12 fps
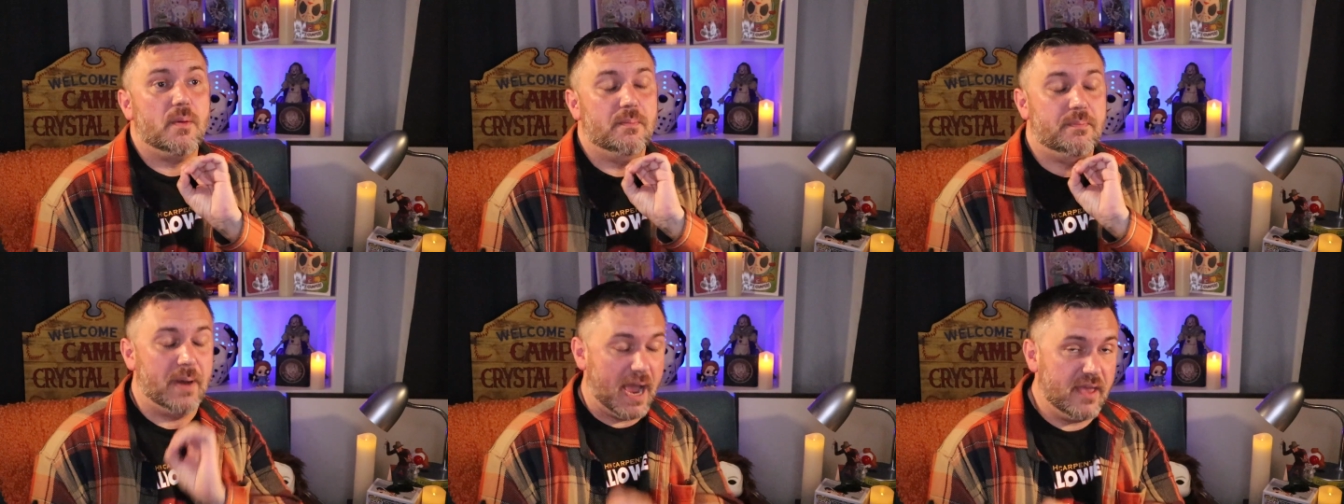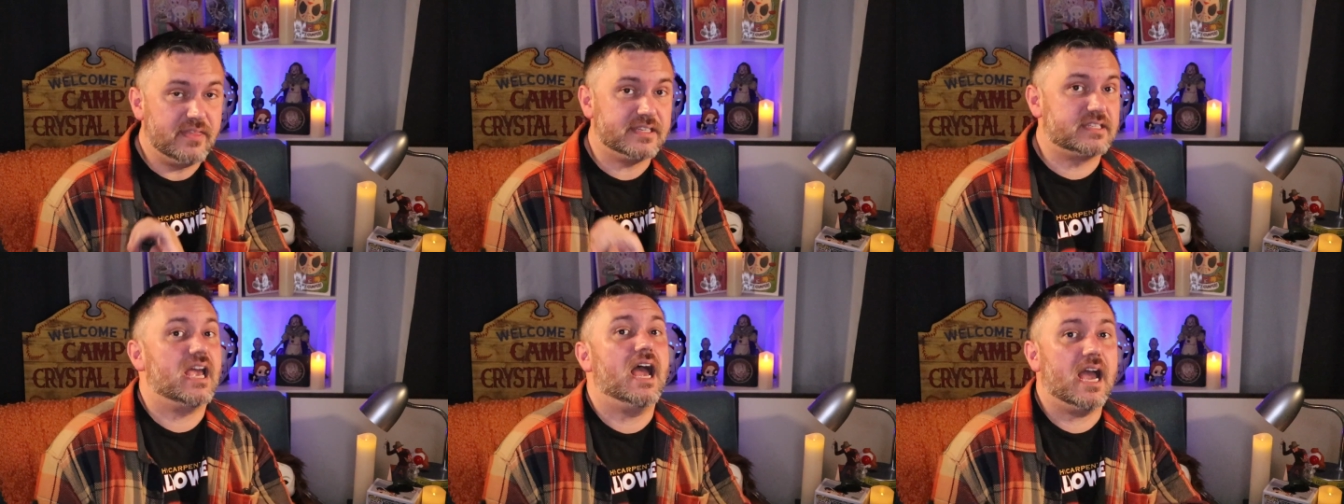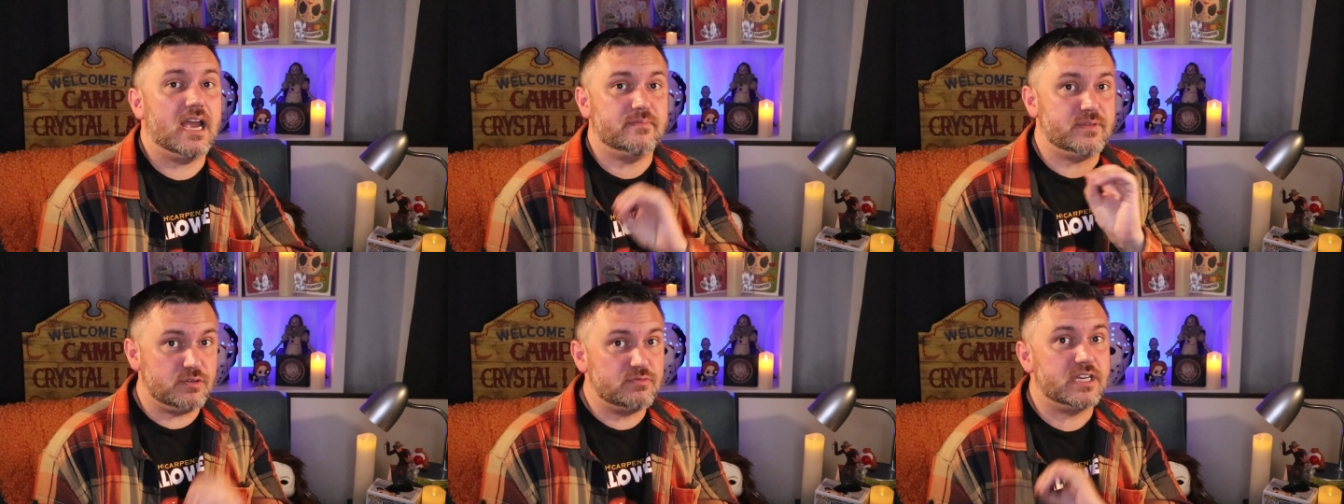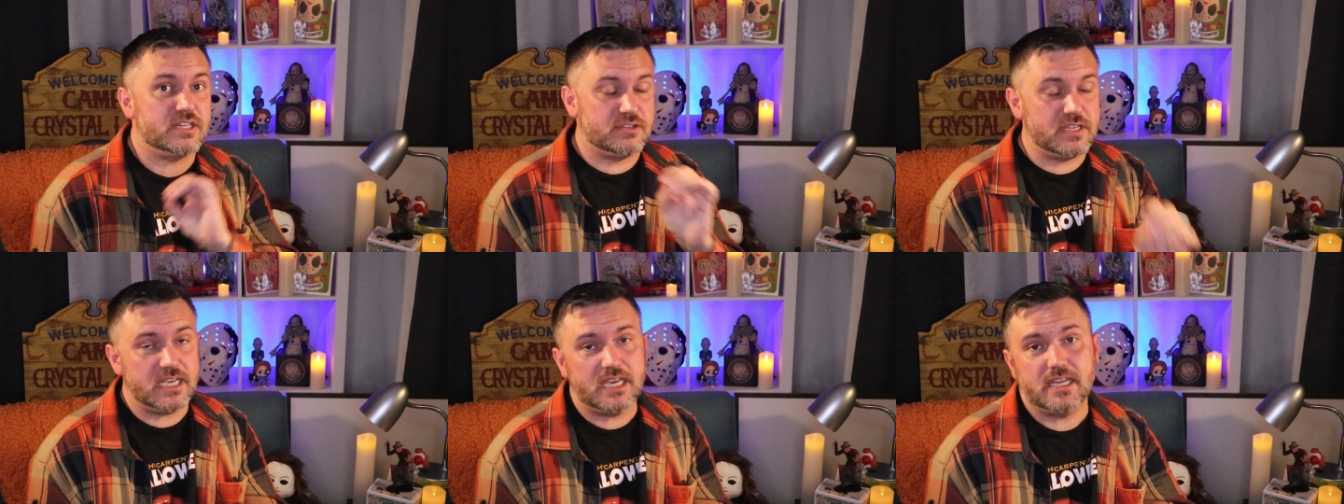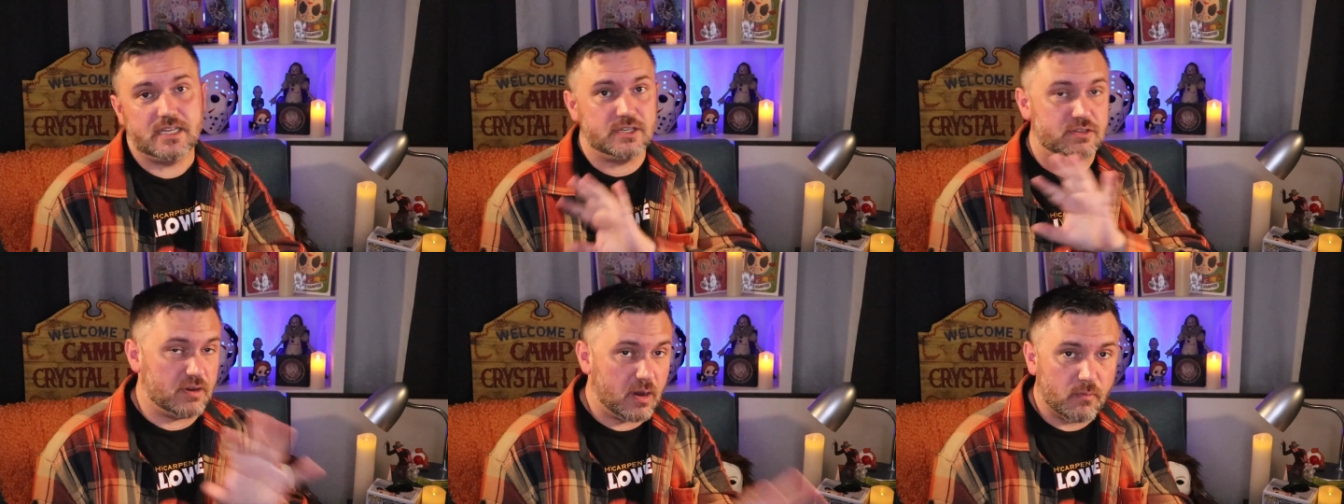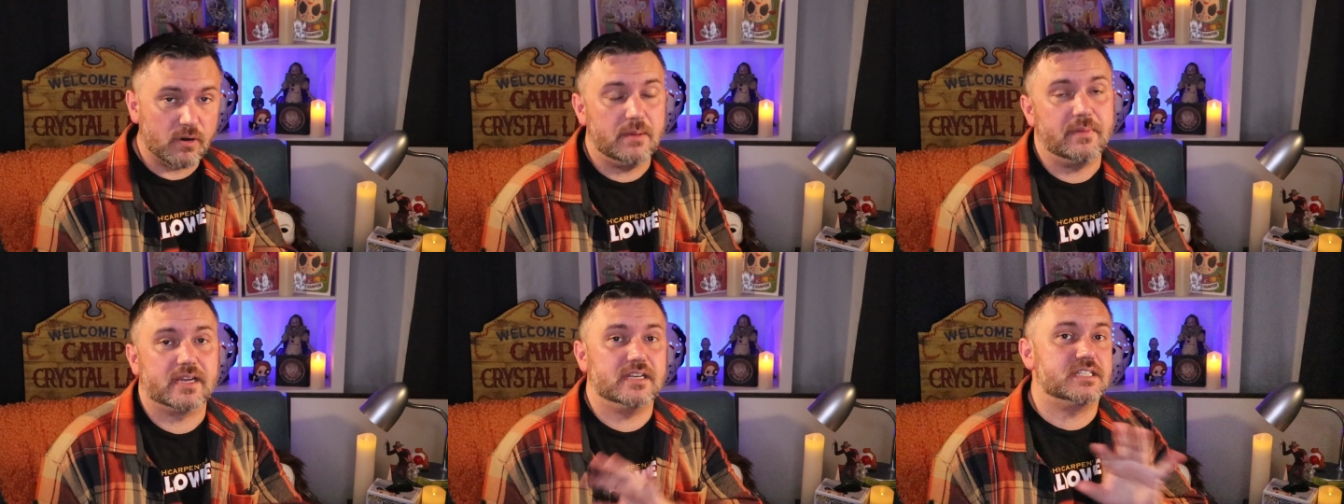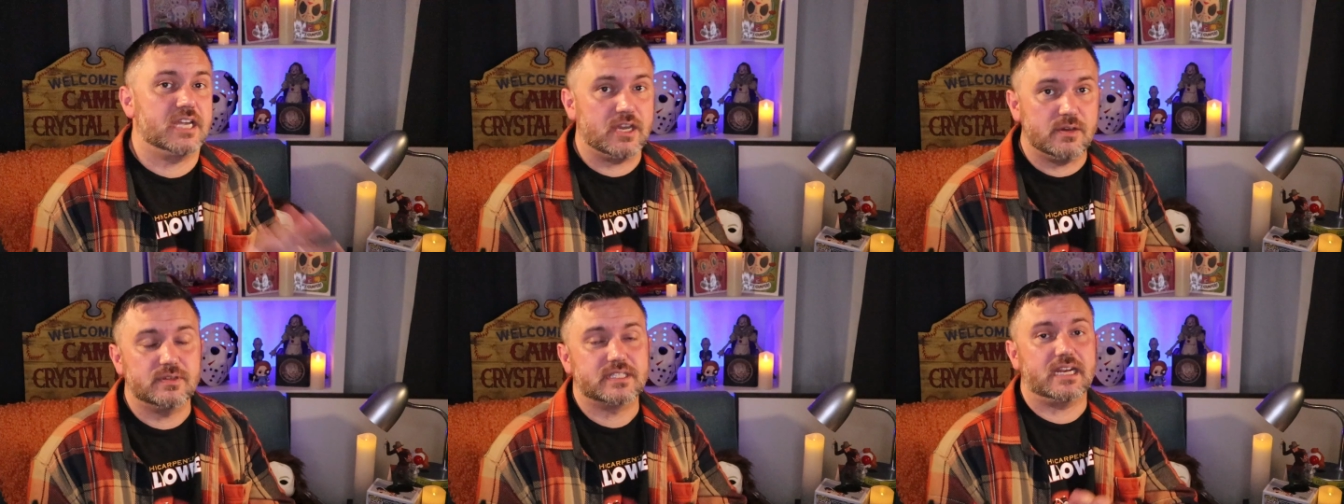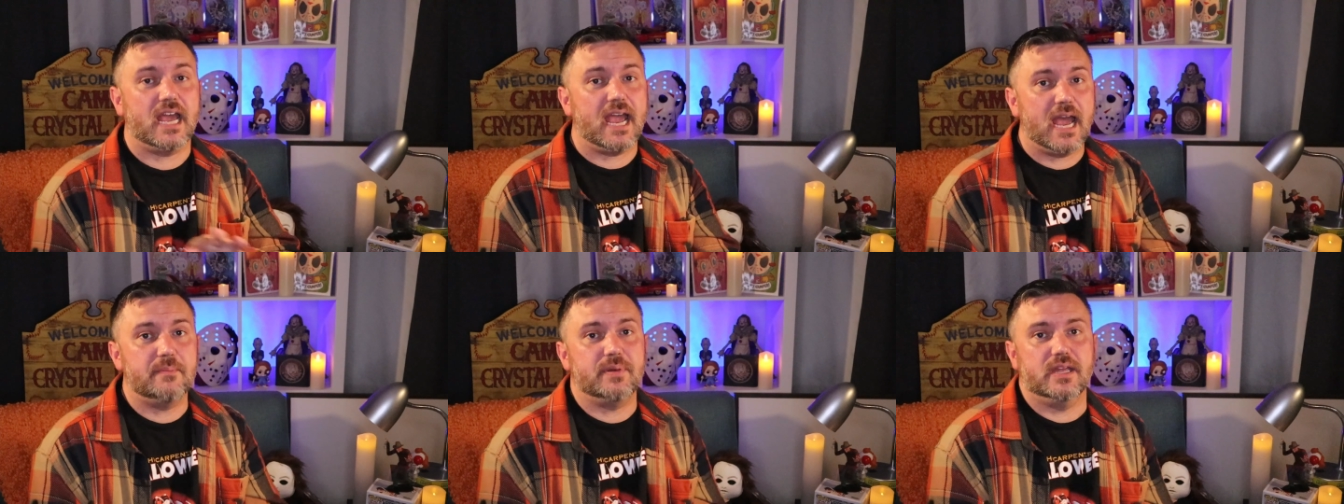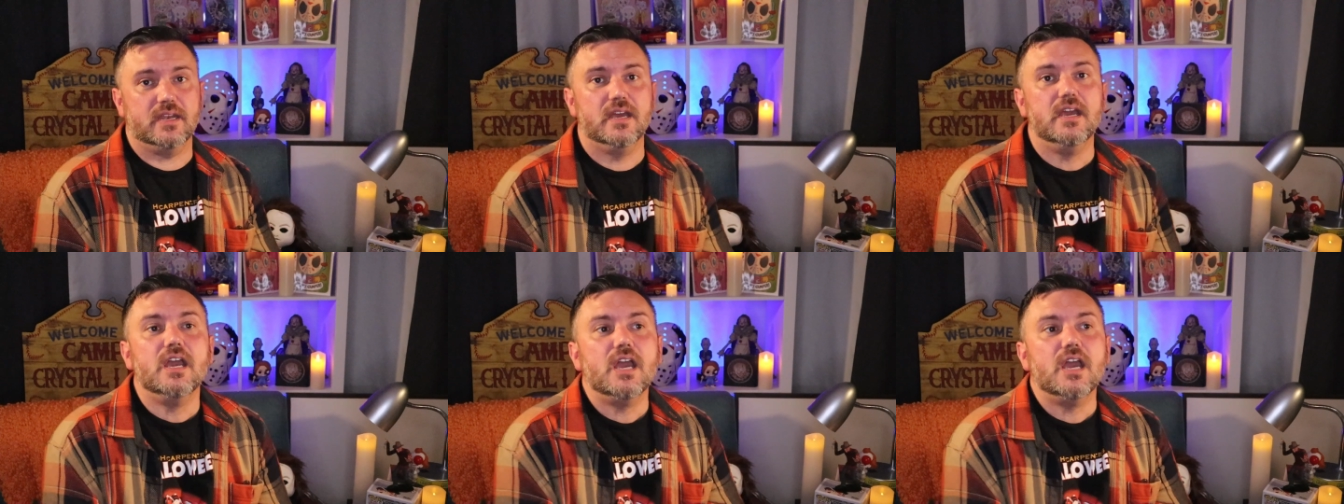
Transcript: By the time you get to the end, and do not worry, I'm not going to tell you what's going to happen,